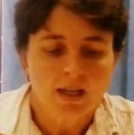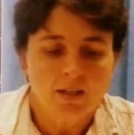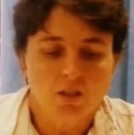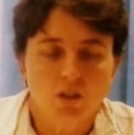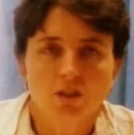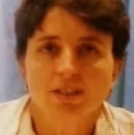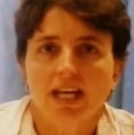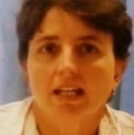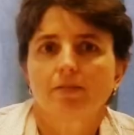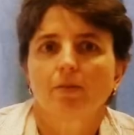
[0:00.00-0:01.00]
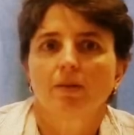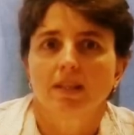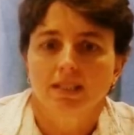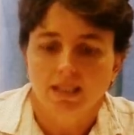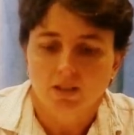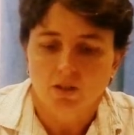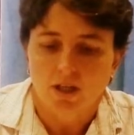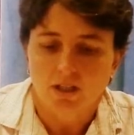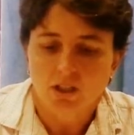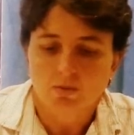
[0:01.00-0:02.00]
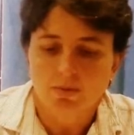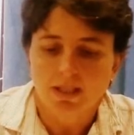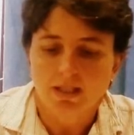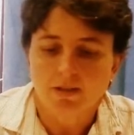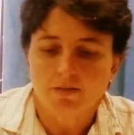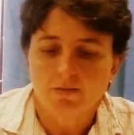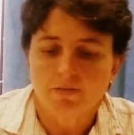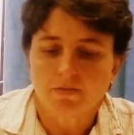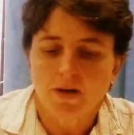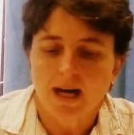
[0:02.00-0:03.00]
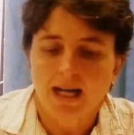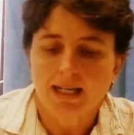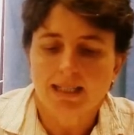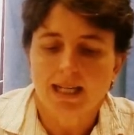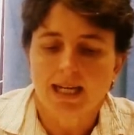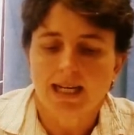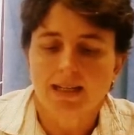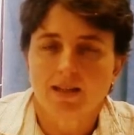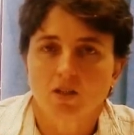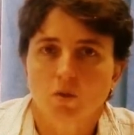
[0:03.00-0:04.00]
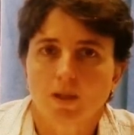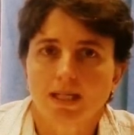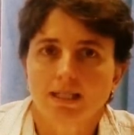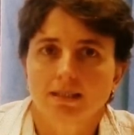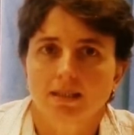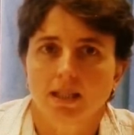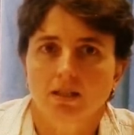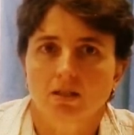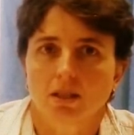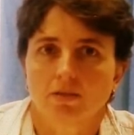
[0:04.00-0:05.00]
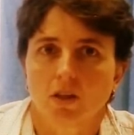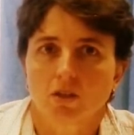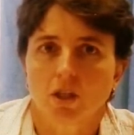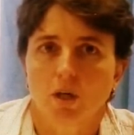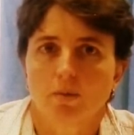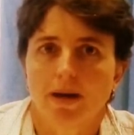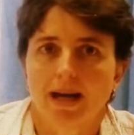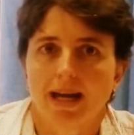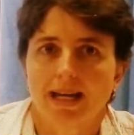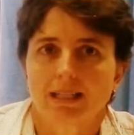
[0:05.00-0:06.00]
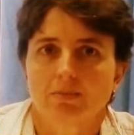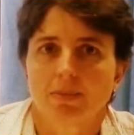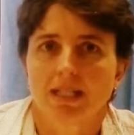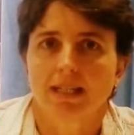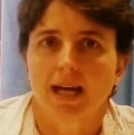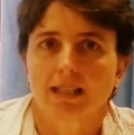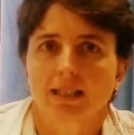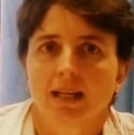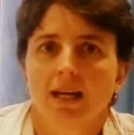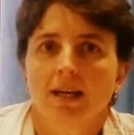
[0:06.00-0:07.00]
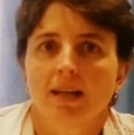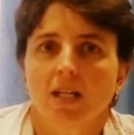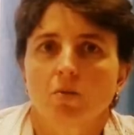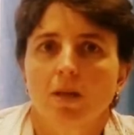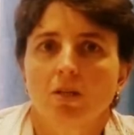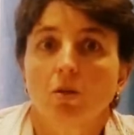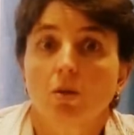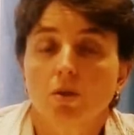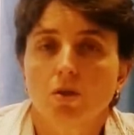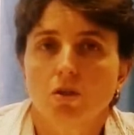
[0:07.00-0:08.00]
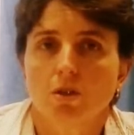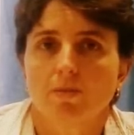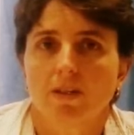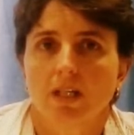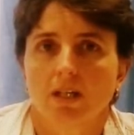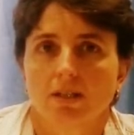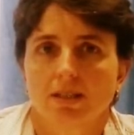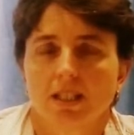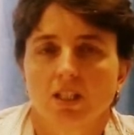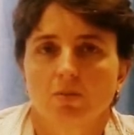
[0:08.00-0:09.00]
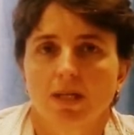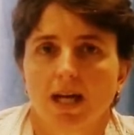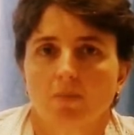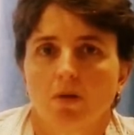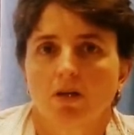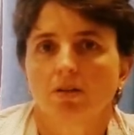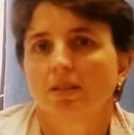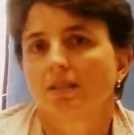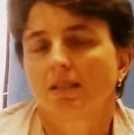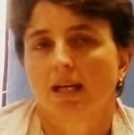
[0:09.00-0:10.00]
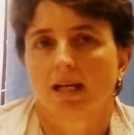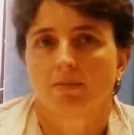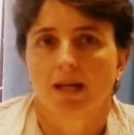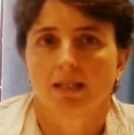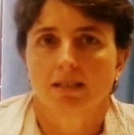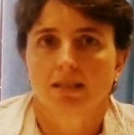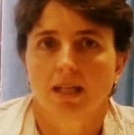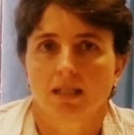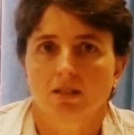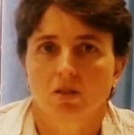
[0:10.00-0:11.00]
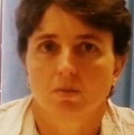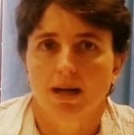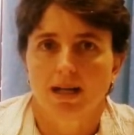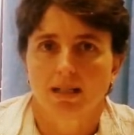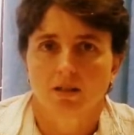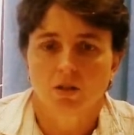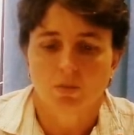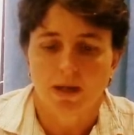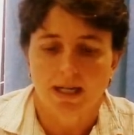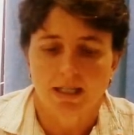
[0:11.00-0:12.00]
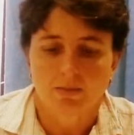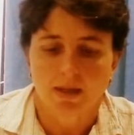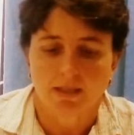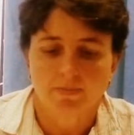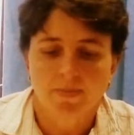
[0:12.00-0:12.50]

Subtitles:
the due date for this is going to be Friday the 26th of October at midnight. That's when your YouTube videos need to be uploaded and sent to my email.